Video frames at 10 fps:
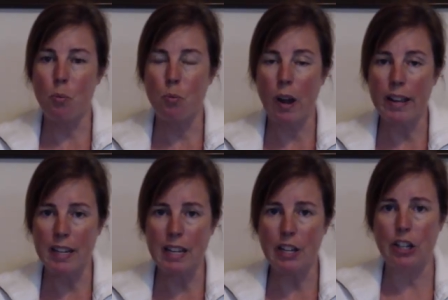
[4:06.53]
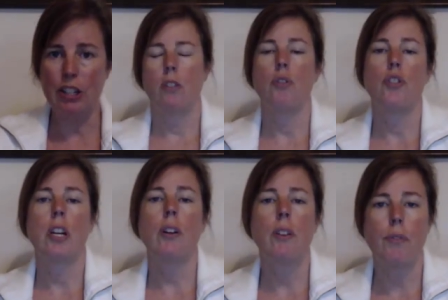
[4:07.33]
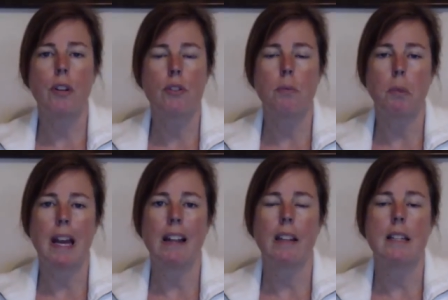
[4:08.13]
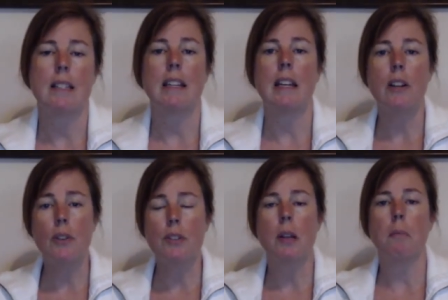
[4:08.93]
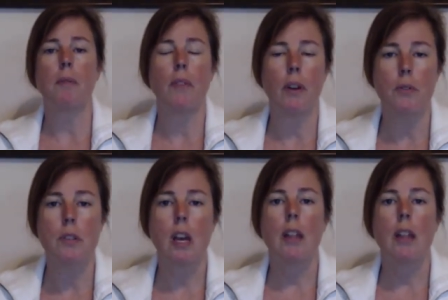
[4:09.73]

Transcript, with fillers: right here, to share the fears and realities and hear some of those